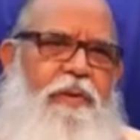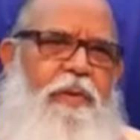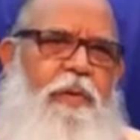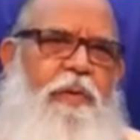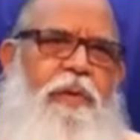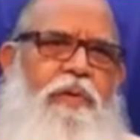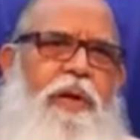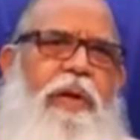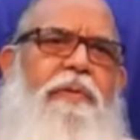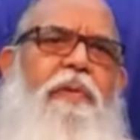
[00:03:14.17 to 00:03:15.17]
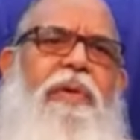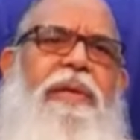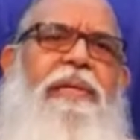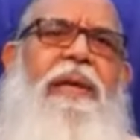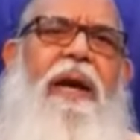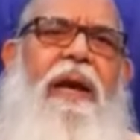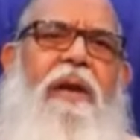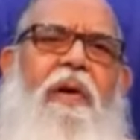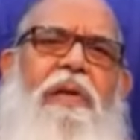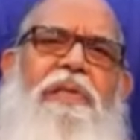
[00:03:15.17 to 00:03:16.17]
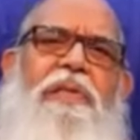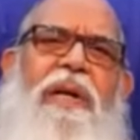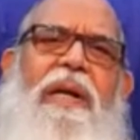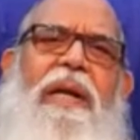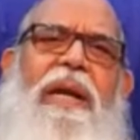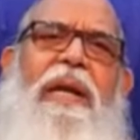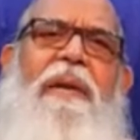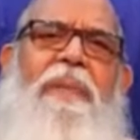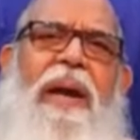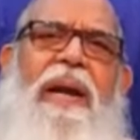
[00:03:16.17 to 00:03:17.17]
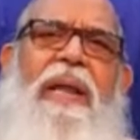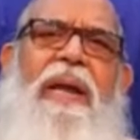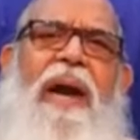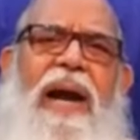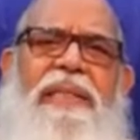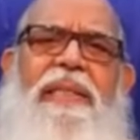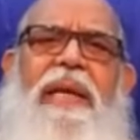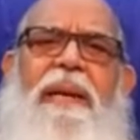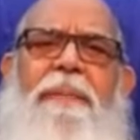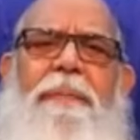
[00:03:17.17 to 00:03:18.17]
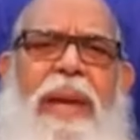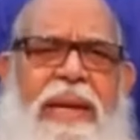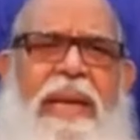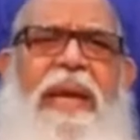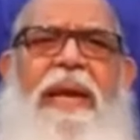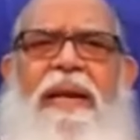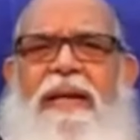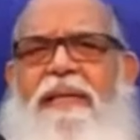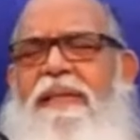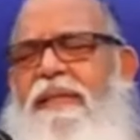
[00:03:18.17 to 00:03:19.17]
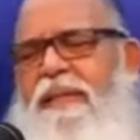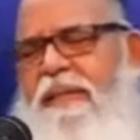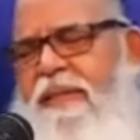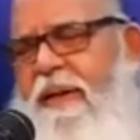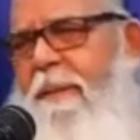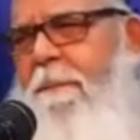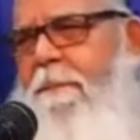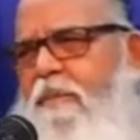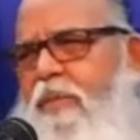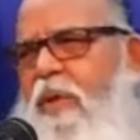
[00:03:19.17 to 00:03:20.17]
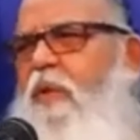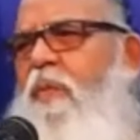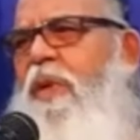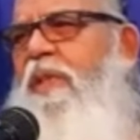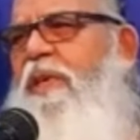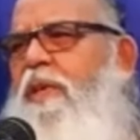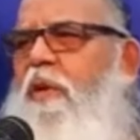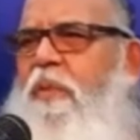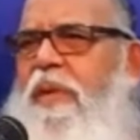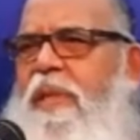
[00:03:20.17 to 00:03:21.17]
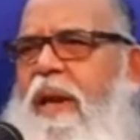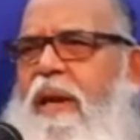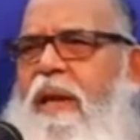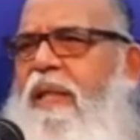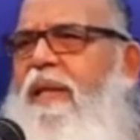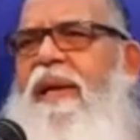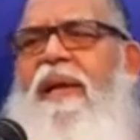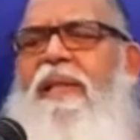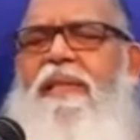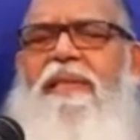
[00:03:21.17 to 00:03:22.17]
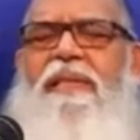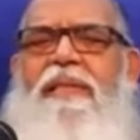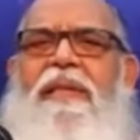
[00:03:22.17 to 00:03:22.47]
So the devotees are constantly demanding, asking, begging. Give me this, give me that, nothing else.